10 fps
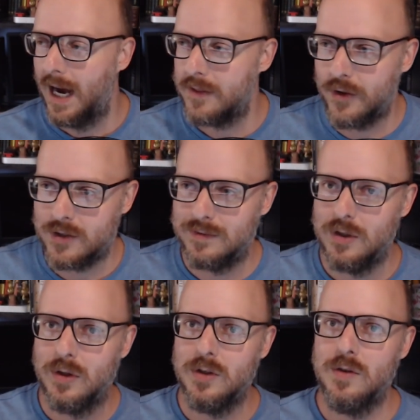and those of
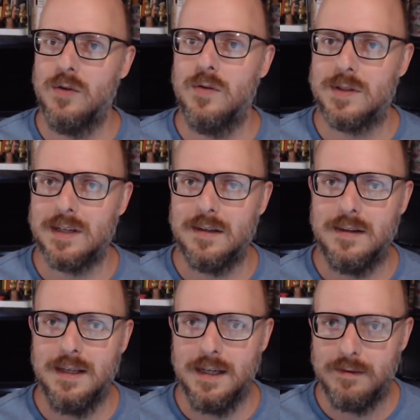you that use
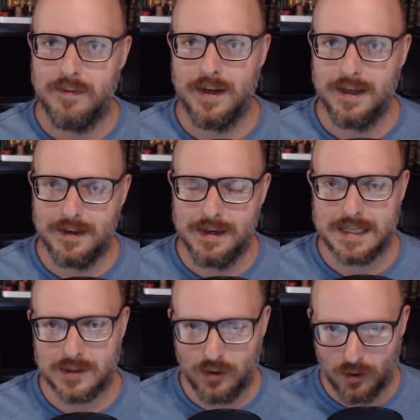the affiliate
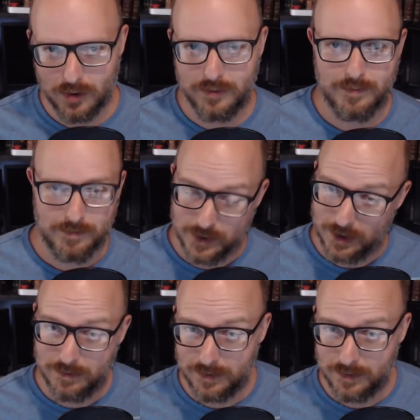links, all of, a